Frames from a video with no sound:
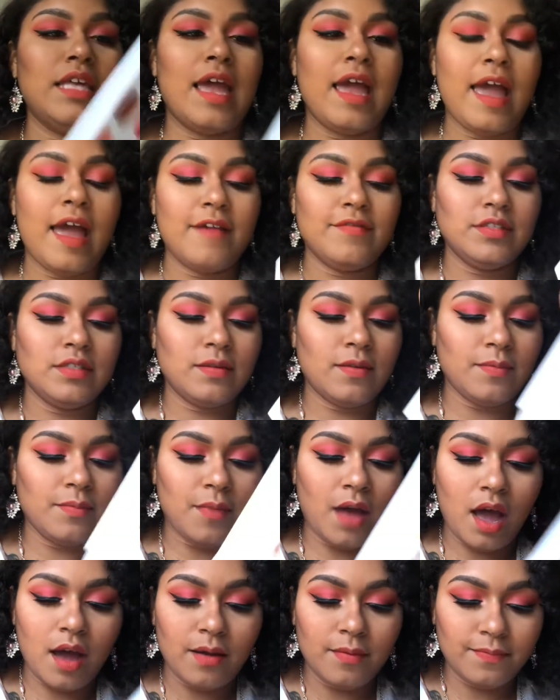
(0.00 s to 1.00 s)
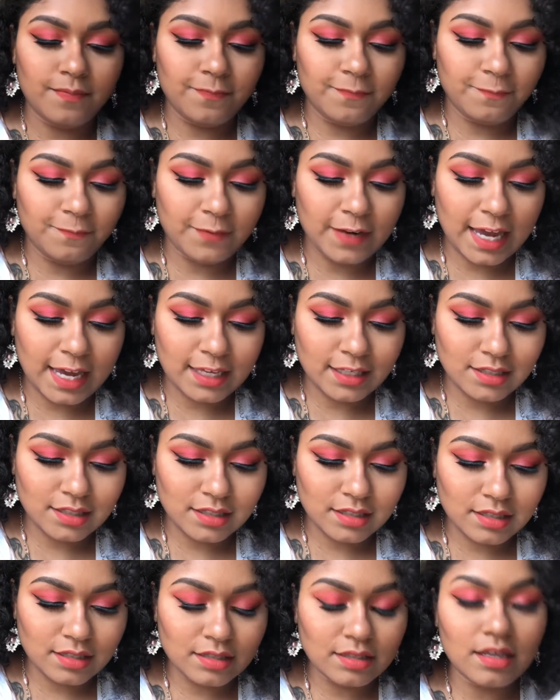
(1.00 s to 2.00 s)
have some
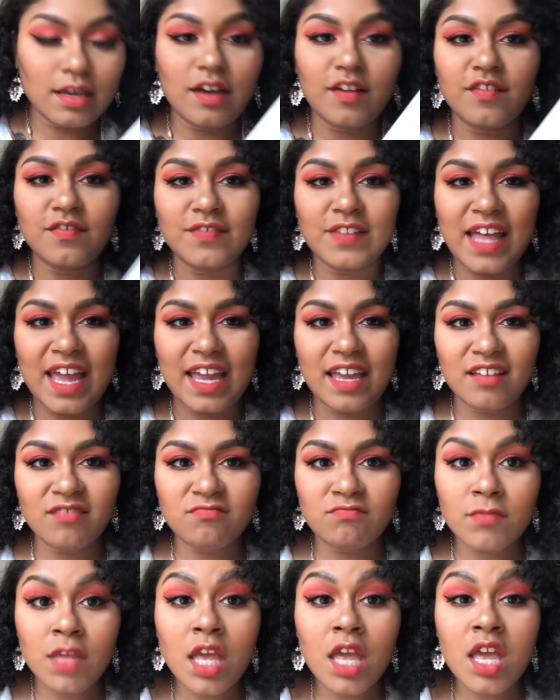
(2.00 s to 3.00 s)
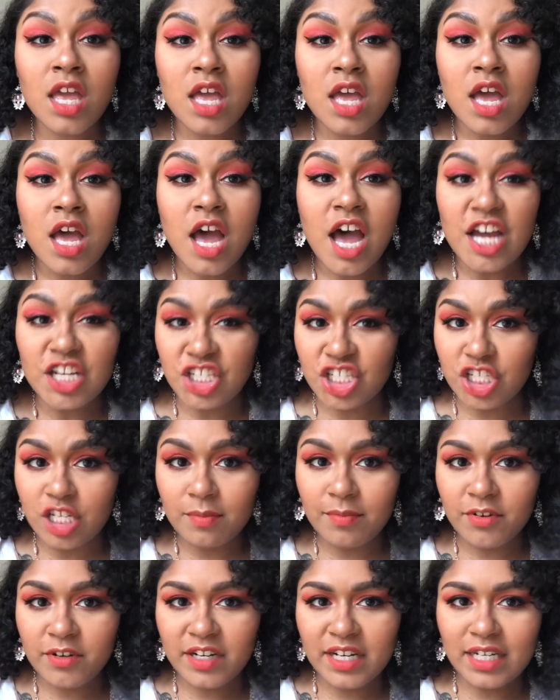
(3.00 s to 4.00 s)
flecks of like a
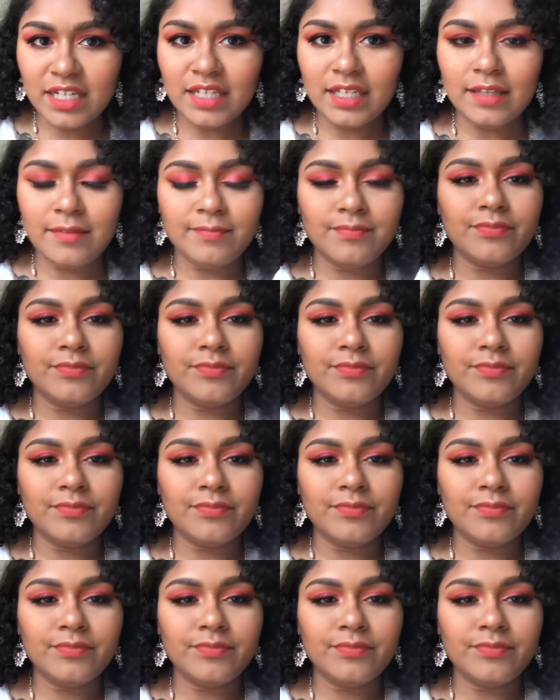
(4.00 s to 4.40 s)
shimmer in it.